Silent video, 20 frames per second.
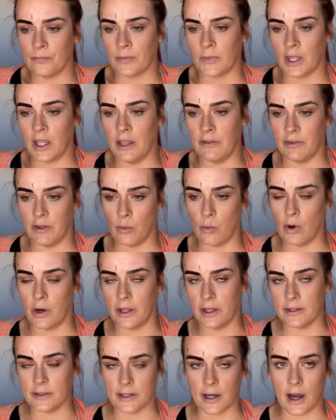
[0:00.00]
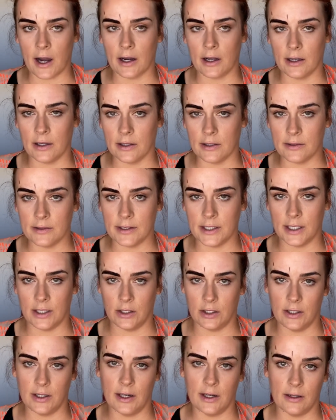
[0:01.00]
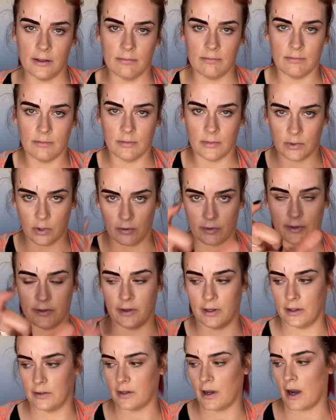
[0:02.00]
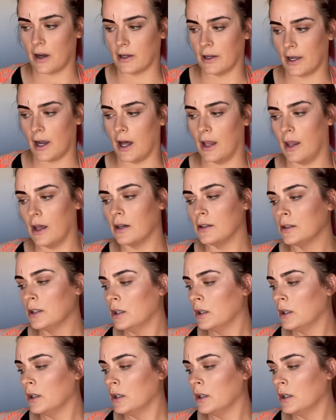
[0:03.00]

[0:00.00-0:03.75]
If you're wanting a darker tint, you need obviously a darker colour.